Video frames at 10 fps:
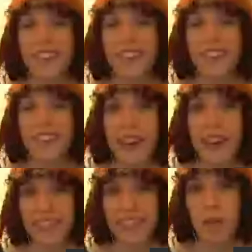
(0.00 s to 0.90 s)
some
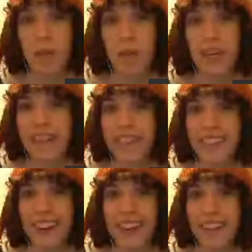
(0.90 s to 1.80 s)
patterns, but
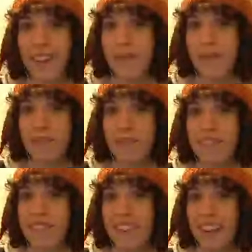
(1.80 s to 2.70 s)
I'm
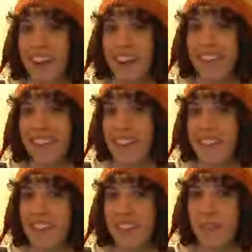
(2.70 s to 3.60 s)
not
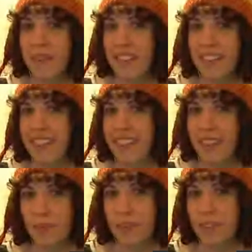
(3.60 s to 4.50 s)
getting to those
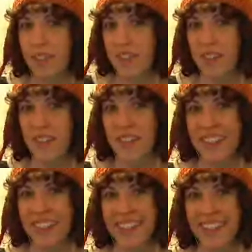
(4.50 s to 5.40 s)
anytime
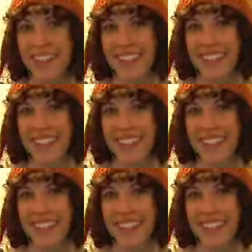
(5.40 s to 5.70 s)
soon.